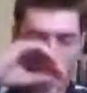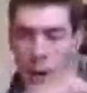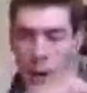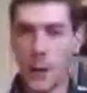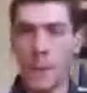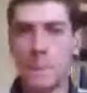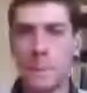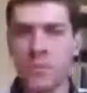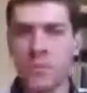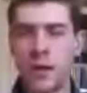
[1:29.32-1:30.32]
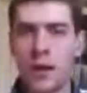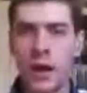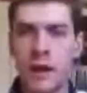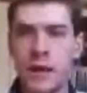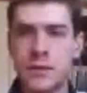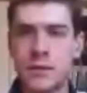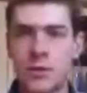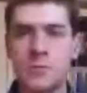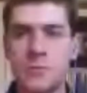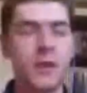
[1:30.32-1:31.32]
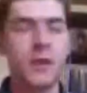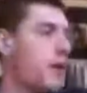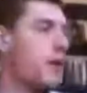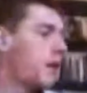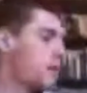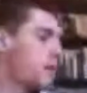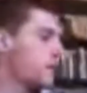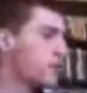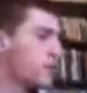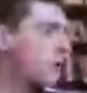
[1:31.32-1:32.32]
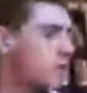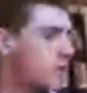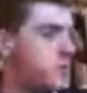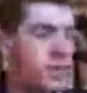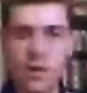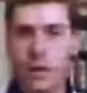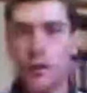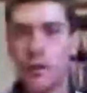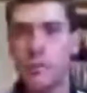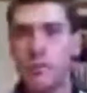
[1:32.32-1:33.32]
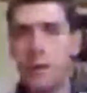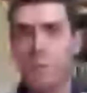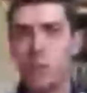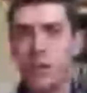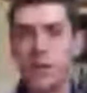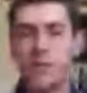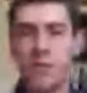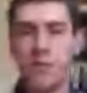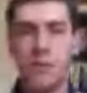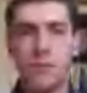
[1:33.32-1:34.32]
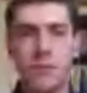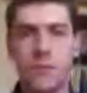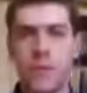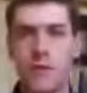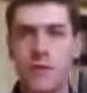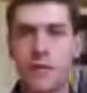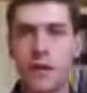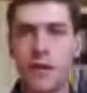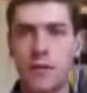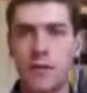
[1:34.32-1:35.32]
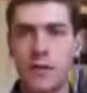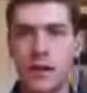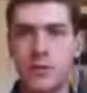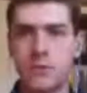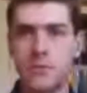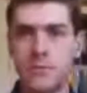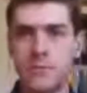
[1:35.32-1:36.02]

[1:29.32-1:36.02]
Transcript: All right. So Sumit, do you want to share your main points from this lecture?